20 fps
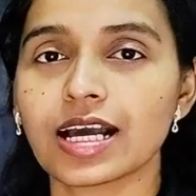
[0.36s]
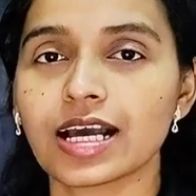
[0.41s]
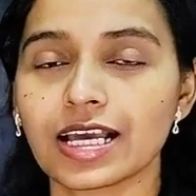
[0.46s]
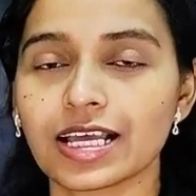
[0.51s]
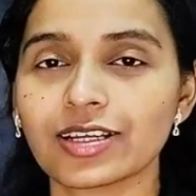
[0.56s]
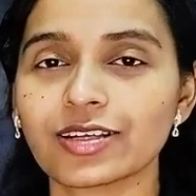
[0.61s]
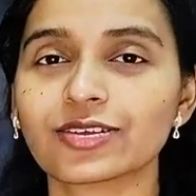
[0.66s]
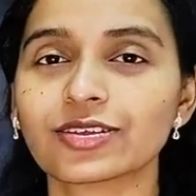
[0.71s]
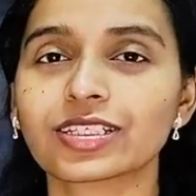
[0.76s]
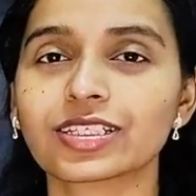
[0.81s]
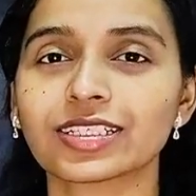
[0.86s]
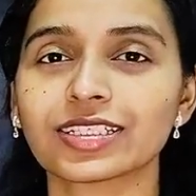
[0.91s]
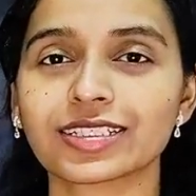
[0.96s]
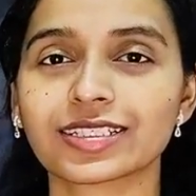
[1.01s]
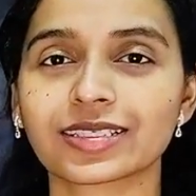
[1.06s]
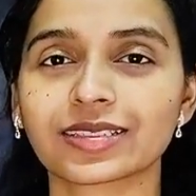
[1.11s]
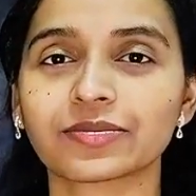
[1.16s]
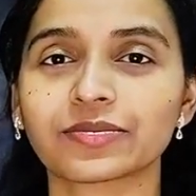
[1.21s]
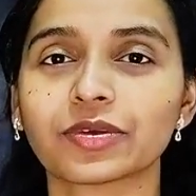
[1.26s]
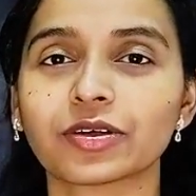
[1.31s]
Hello
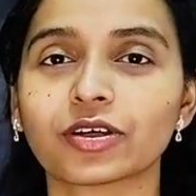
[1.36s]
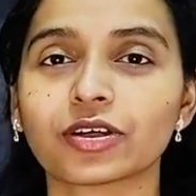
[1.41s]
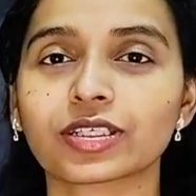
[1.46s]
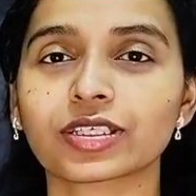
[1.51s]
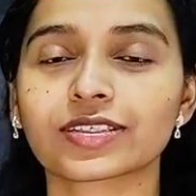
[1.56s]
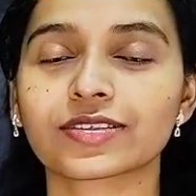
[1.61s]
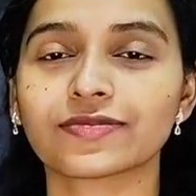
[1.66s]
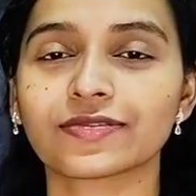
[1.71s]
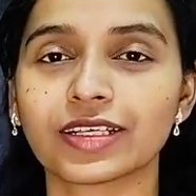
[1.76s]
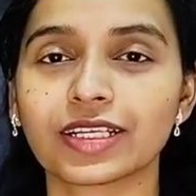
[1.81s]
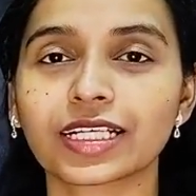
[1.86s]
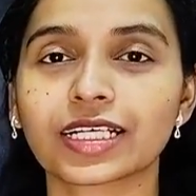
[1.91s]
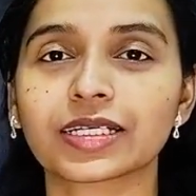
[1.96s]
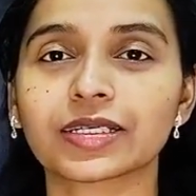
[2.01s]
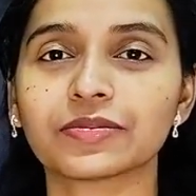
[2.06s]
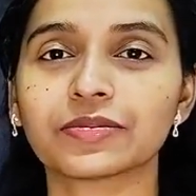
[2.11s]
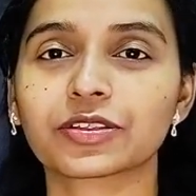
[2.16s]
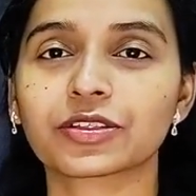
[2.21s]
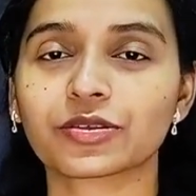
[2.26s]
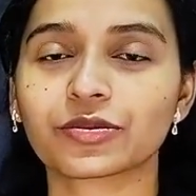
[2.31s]
girls and boys,
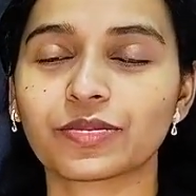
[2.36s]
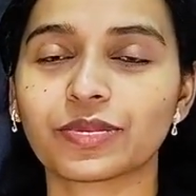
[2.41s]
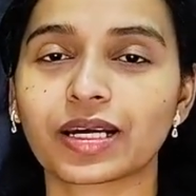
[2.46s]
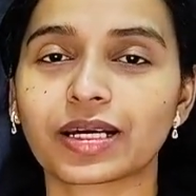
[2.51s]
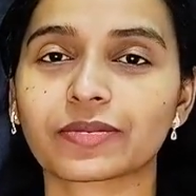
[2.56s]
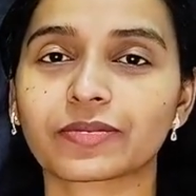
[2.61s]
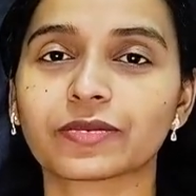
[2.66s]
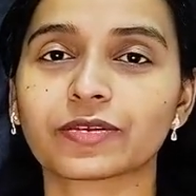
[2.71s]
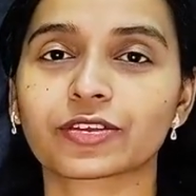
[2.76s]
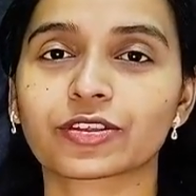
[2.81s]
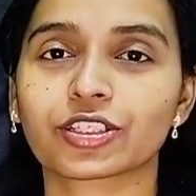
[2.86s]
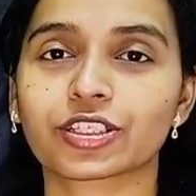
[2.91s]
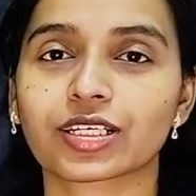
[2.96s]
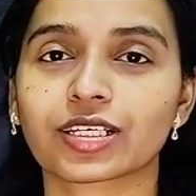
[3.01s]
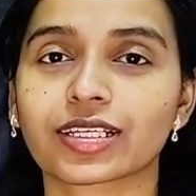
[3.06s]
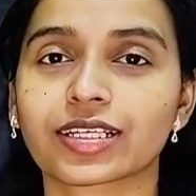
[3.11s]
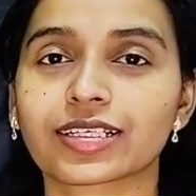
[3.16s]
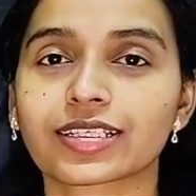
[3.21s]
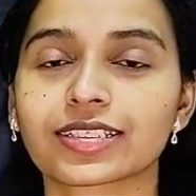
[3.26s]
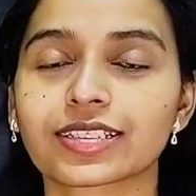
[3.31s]
welcome to Blackboard
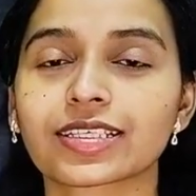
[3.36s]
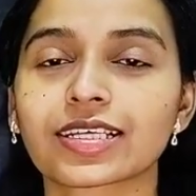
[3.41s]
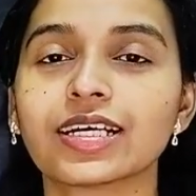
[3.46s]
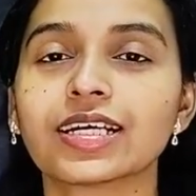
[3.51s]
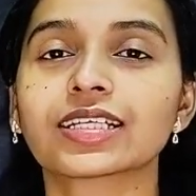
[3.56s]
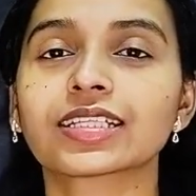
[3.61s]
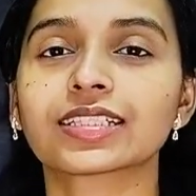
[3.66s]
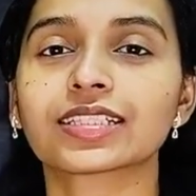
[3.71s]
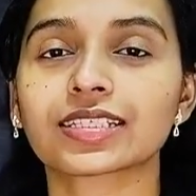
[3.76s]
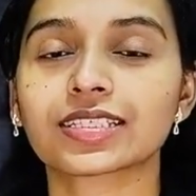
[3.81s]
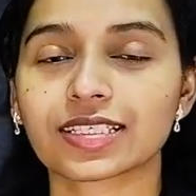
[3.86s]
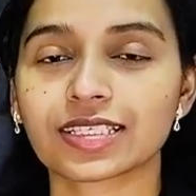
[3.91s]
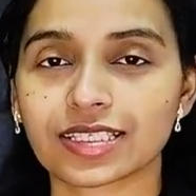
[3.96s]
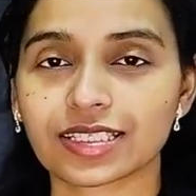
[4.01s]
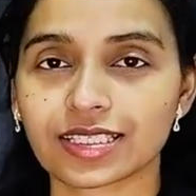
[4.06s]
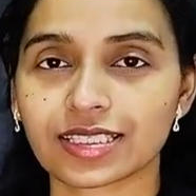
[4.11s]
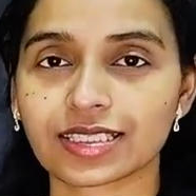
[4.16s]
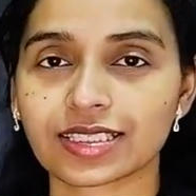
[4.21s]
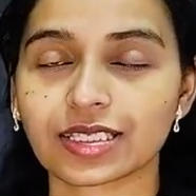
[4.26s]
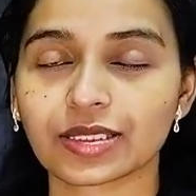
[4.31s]
Techniques. This is
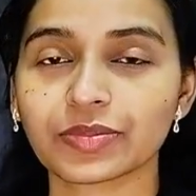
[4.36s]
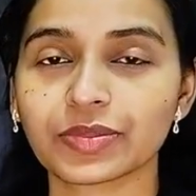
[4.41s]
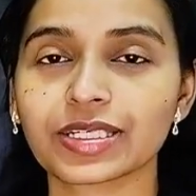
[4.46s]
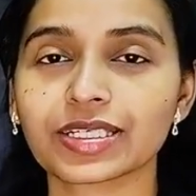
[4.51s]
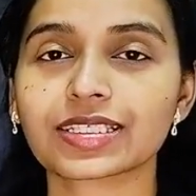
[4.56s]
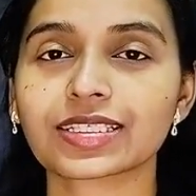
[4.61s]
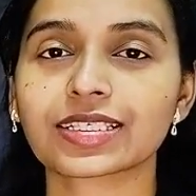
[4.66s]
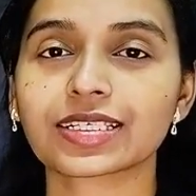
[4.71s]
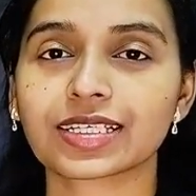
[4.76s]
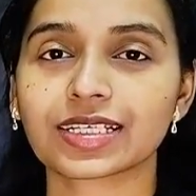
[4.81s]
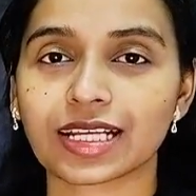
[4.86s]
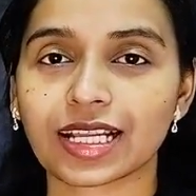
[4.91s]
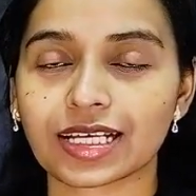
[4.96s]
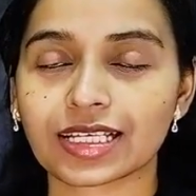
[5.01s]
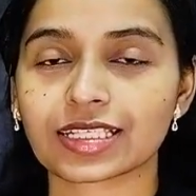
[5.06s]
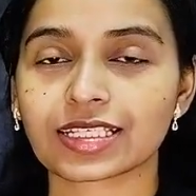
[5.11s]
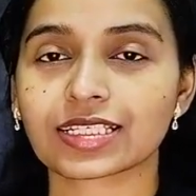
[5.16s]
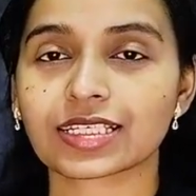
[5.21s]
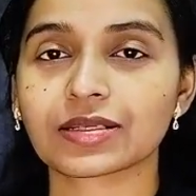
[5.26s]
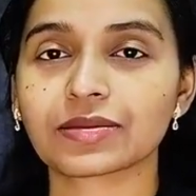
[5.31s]
CBSE
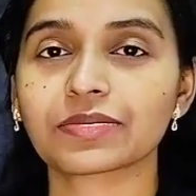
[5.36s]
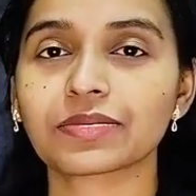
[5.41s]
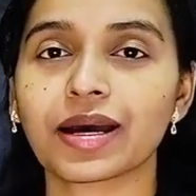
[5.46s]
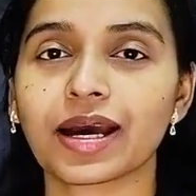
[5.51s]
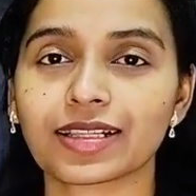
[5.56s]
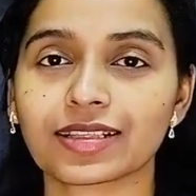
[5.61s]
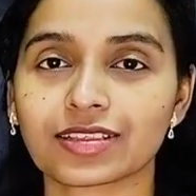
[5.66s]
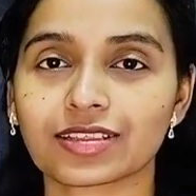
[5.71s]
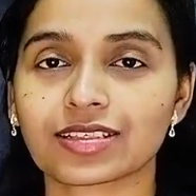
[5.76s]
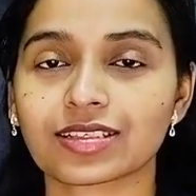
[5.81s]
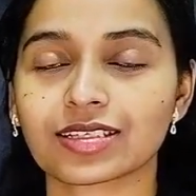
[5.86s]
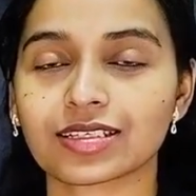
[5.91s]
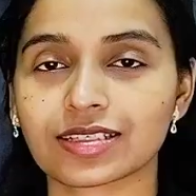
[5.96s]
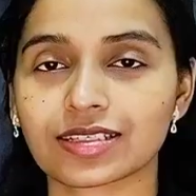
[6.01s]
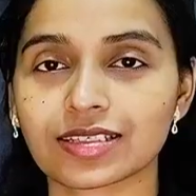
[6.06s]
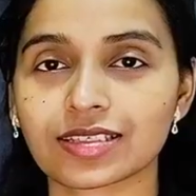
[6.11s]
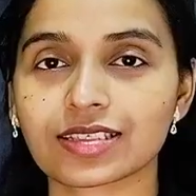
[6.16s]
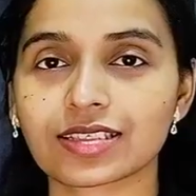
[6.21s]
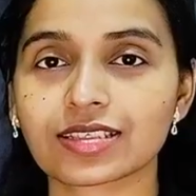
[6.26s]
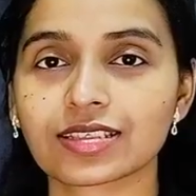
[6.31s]
Class 10 Math
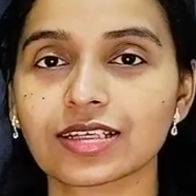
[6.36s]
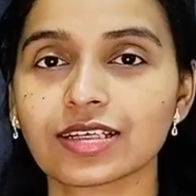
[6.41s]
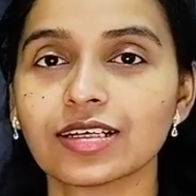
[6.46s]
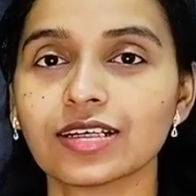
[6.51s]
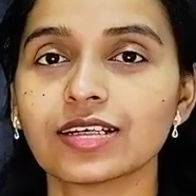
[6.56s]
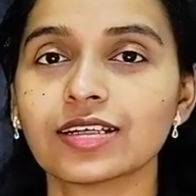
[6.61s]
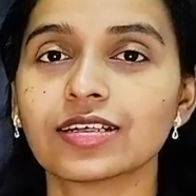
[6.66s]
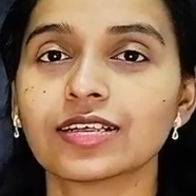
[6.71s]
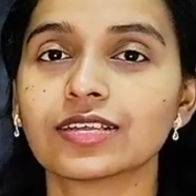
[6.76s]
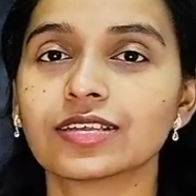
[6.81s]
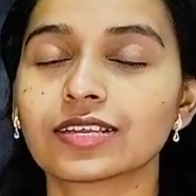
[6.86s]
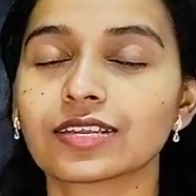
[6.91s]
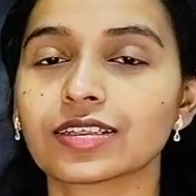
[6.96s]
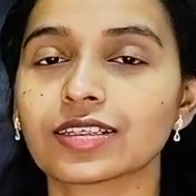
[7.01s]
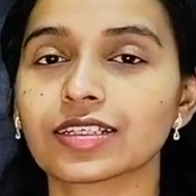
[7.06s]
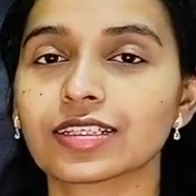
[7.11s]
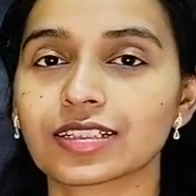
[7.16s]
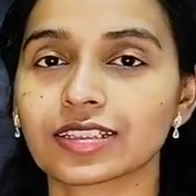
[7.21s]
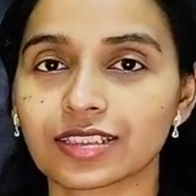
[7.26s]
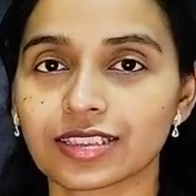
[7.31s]
Series.
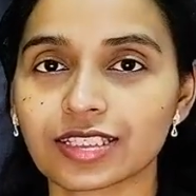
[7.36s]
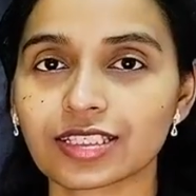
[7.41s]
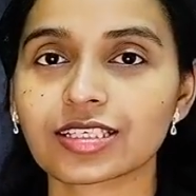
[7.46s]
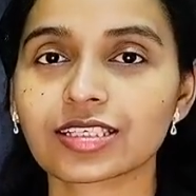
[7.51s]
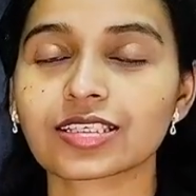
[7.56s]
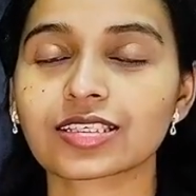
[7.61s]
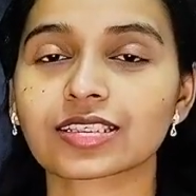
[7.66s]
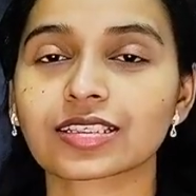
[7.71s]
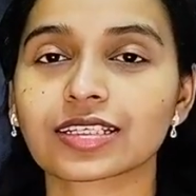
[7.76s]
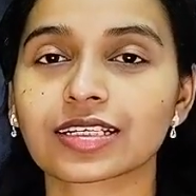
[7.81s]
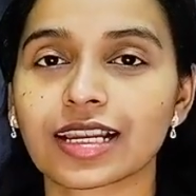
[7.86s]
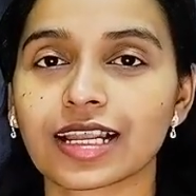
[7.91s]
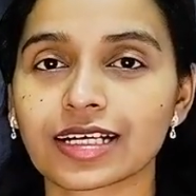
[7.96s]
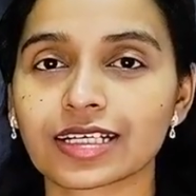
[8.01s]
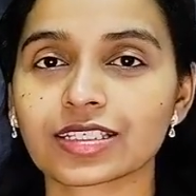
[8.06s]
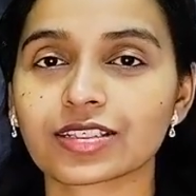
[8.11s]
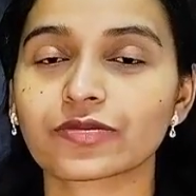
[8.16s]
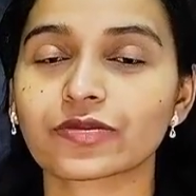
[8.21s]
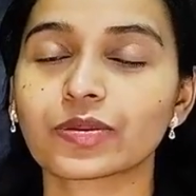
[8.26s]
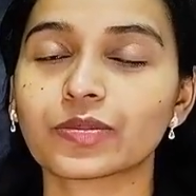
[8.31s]
In this
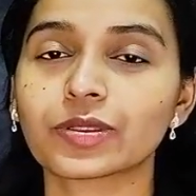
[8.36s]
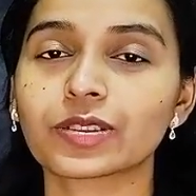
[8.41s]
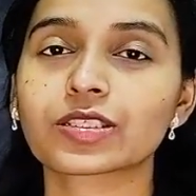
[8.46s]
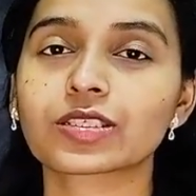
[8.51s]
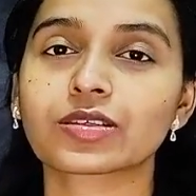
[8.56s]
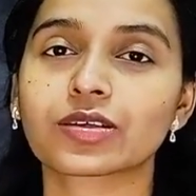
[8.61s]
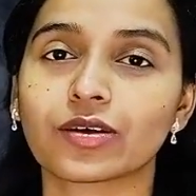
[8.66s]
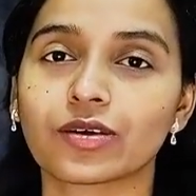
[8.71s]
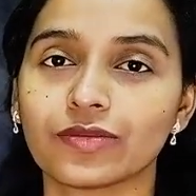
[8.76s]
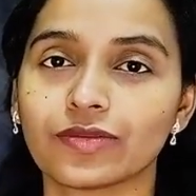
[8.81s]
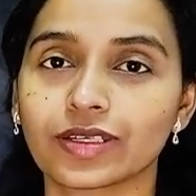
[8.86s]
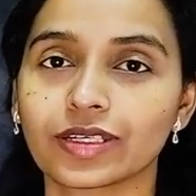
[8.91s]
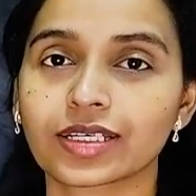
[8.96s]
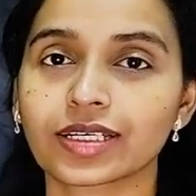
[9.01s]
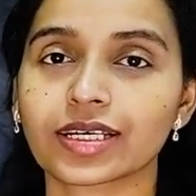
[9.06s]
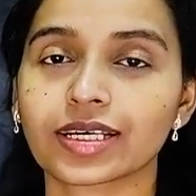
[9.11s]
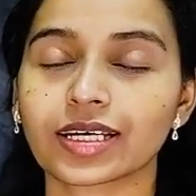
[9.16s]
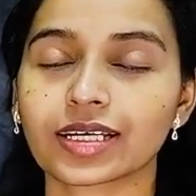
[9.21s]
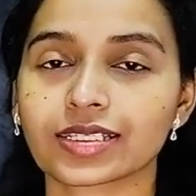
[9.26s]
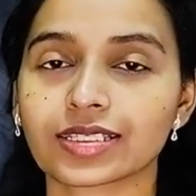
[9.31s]
class, we'll be solving
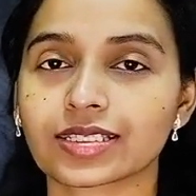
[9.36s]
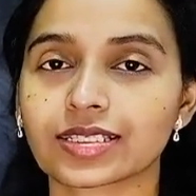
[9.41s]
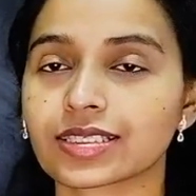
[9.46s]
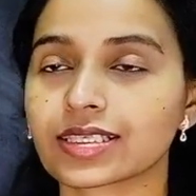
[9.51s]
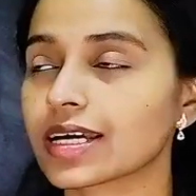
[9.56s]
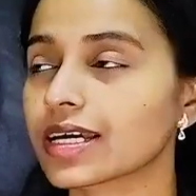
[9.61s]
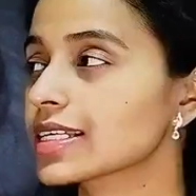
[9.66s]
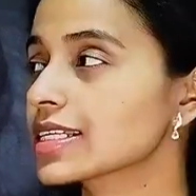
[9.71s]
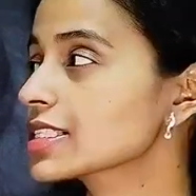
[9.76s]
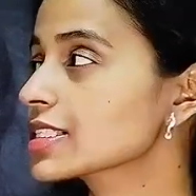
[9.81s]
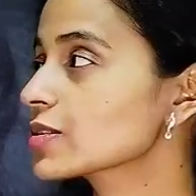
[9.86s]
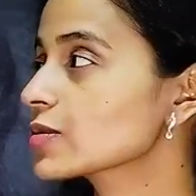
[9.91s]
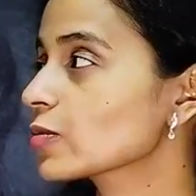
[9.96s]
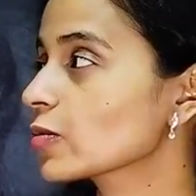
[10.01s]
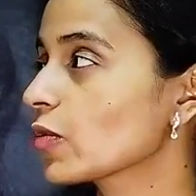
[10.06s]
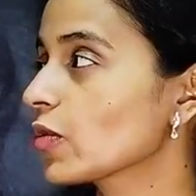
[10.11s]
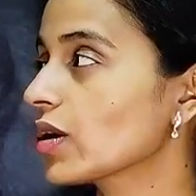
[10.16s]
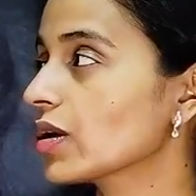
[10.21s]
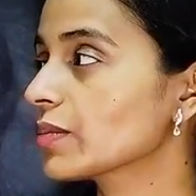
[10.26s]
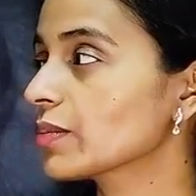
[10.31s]
exercise
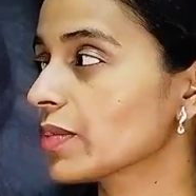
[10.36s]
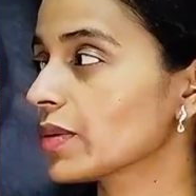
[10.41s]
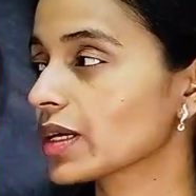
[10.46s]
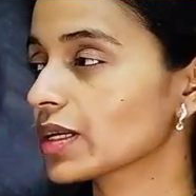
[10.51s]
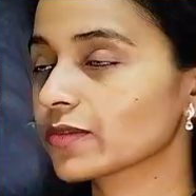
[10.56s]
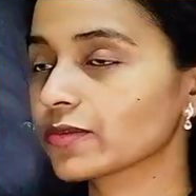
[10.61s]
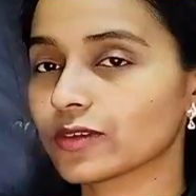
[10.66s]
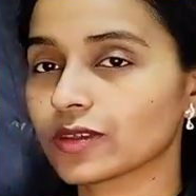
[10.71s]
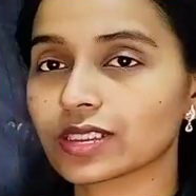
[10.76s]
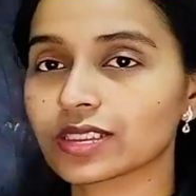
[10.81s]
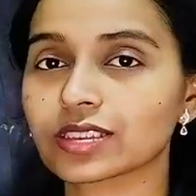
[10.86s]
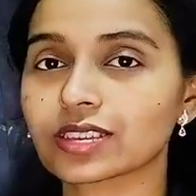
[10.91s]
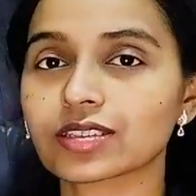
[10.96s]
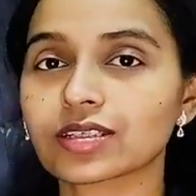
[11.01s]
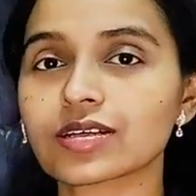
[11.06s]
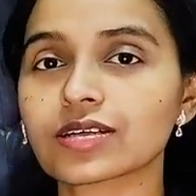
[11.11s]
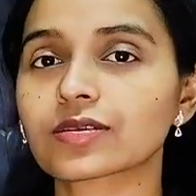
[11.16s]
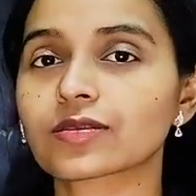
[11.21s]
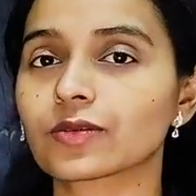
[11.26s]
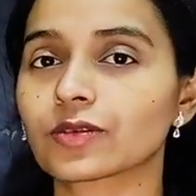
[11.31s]
1.1
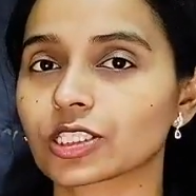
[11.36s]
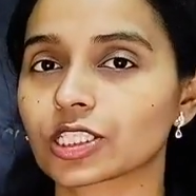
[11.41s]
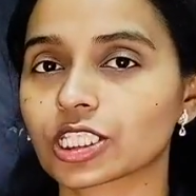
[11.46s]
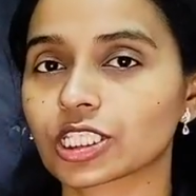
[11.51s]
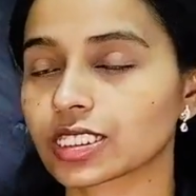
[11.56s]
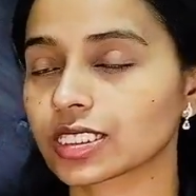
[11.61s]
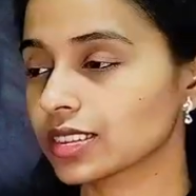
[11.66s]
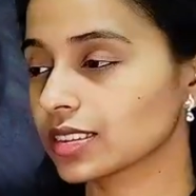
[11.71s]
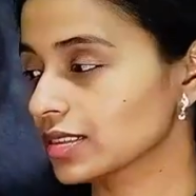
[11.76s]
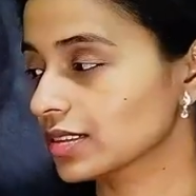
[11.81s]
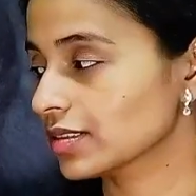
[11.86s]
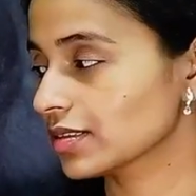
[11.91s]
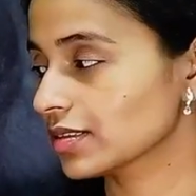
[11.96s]
third question.